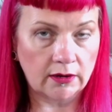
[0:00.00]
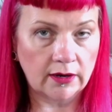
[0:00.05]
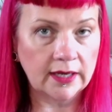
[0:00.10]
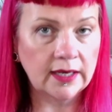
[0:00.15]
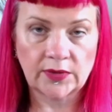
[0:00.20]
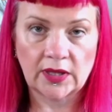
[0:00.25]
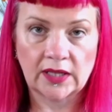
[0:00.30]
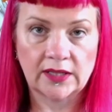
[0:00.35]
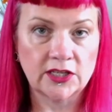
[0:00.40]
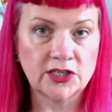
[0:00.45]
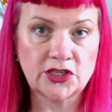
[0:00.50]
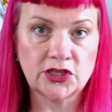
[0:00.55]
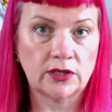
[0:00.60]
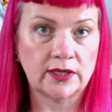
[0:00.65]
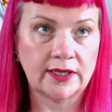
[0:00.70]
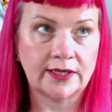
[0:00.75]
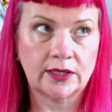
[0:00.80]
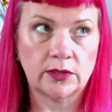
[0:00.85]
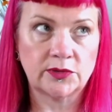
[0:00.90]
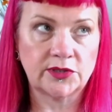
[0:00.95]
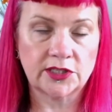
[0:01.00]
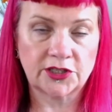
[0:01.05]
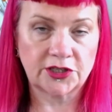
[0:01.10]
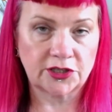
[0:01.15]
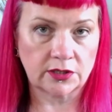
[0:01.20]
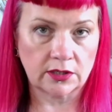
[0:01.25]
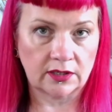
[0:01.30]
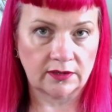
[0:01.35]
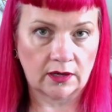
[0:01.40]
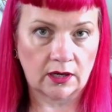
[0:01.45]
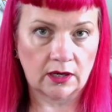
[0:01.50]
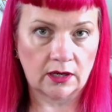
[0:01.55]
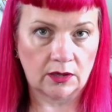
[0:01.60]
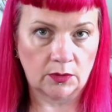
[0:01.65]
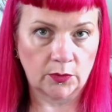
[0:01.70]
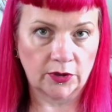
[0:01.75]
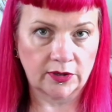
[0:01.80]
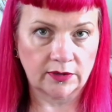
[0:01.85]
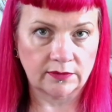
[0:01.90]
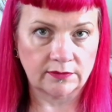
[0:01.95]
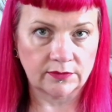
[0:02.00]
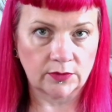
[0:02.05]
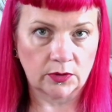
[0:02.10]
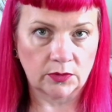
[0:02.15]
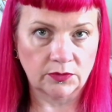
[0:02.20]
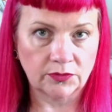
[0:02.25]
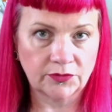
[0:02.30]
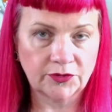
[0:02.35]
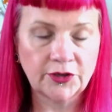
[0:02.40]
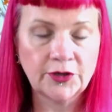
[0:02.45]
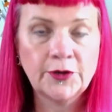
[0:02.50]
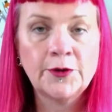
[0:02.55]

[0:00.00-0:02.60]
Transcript: and there's certainly no digital artwork involved.